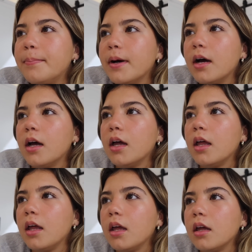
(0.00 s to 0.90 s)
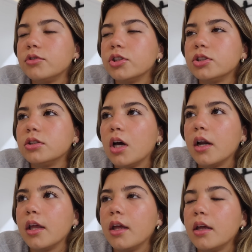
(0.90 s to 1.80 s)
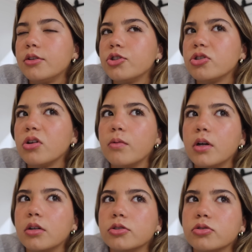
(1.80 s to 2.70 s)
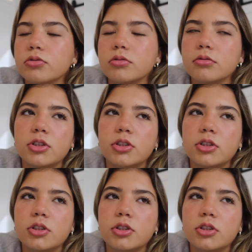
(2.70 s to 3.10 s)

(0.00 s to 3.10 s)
But just not it. Just don't want to go to school.